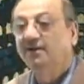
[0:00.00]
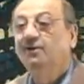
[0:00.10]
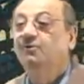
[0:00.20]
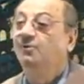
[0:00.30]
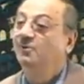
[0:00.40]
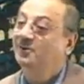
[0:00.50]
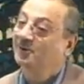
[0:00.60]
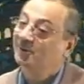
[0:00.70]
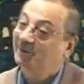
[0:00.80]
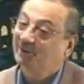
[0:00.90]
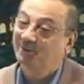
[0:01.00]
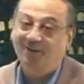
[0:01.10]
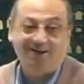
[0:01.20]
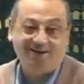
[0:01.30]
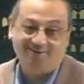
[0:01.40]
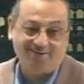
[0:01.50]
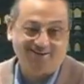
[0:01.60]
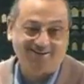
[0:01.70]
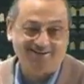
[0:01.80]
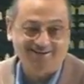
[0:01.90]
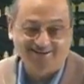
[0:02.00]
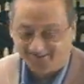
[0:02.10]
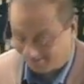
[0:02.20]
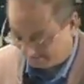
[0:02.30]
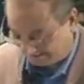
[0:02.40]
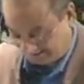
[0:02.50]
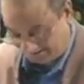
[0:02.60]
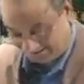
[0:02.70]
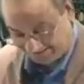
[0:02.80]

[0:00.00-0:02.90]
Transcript: Who yuridu halawa. Okay?